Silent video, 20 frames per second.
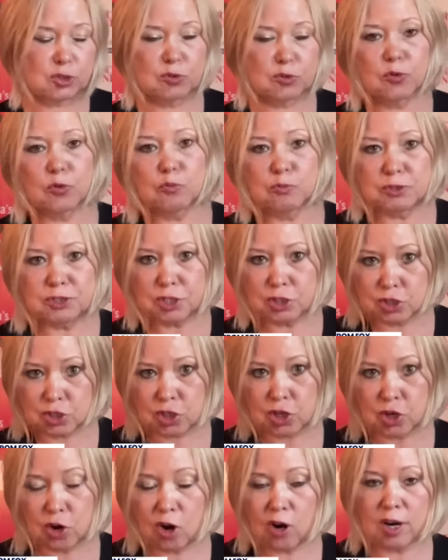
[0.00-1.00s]
to
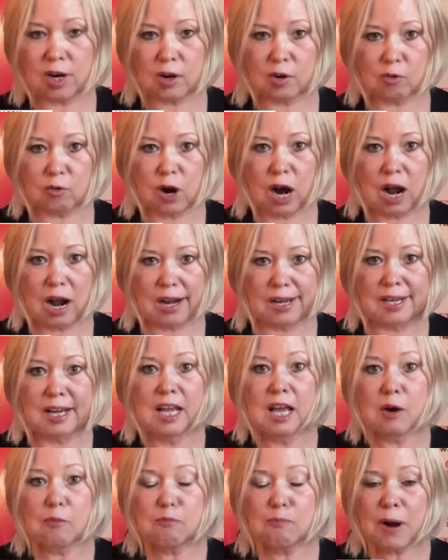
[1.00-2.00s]
deter Iran.
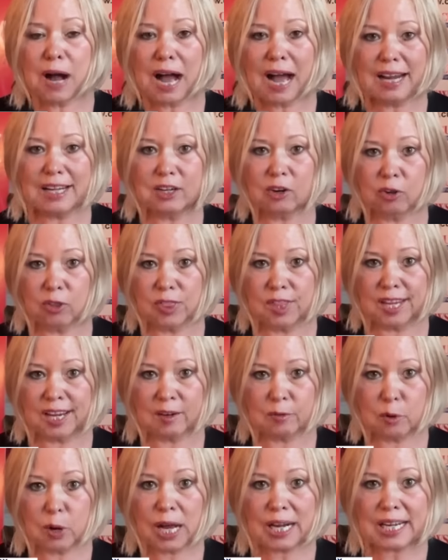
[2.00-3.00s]
But on the
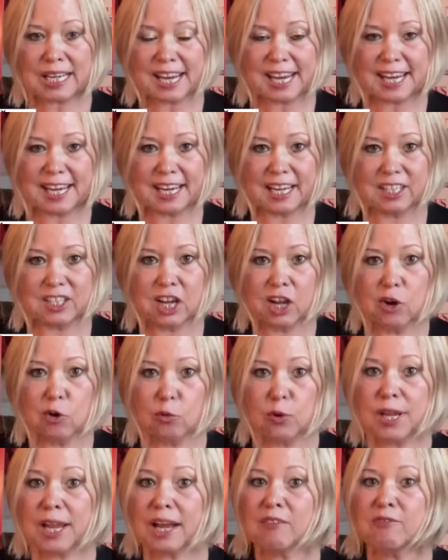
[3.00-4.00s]
one hand,
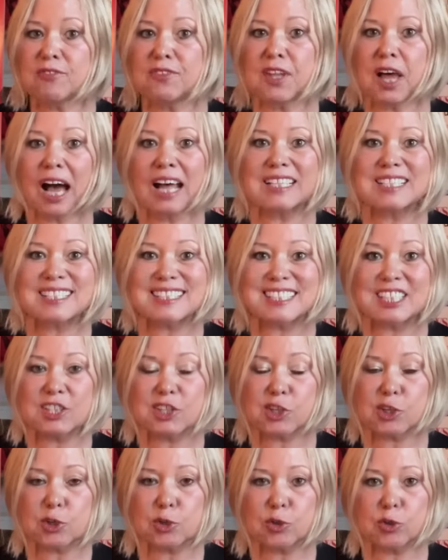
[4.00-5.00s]
we have not
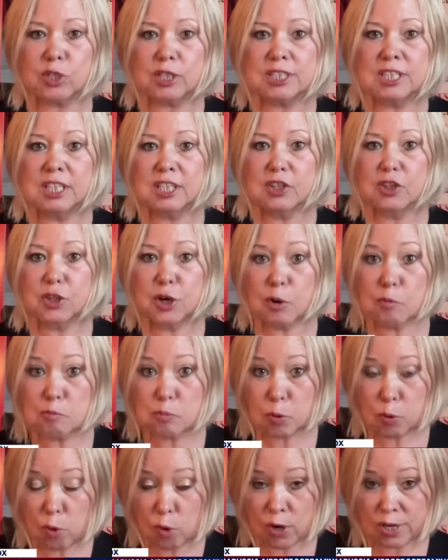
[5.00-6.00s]
secured the
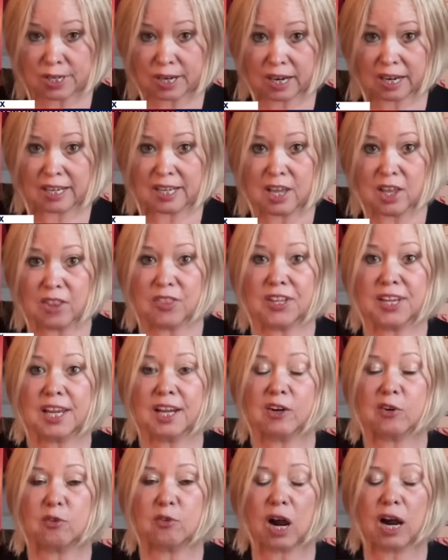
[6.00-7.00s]
border. The
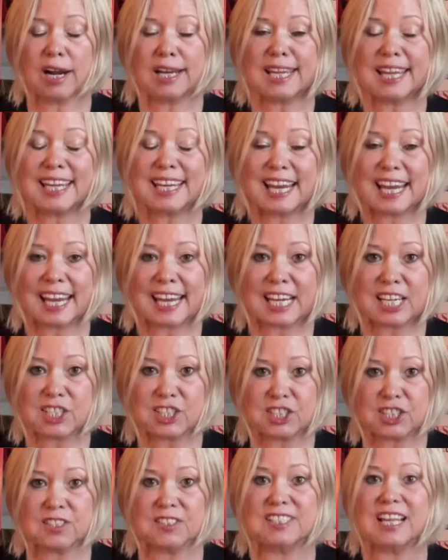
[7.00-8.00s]
Iranian
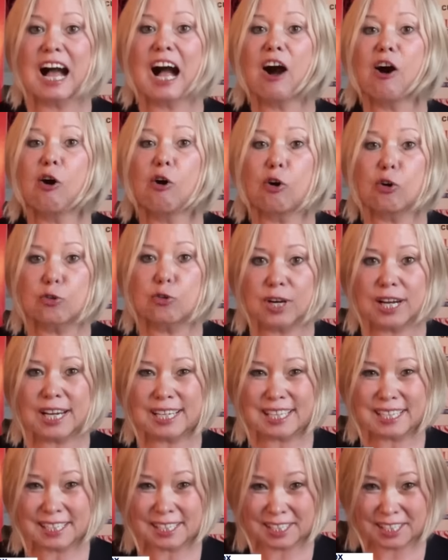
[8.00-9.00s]
agents are already